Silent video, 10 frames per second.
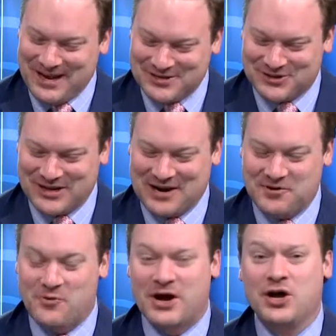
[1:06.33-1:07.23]
Easter to
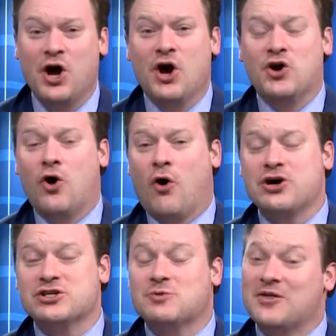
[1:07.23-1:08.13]
everyone.
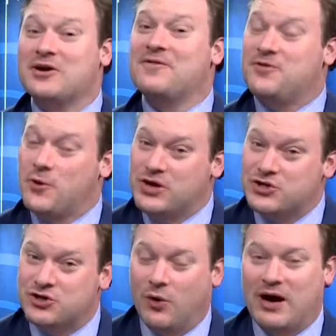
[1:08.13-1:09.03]
Gorgeous weather. If you
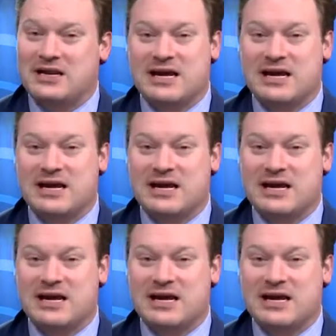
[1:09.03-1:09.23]
enjoyed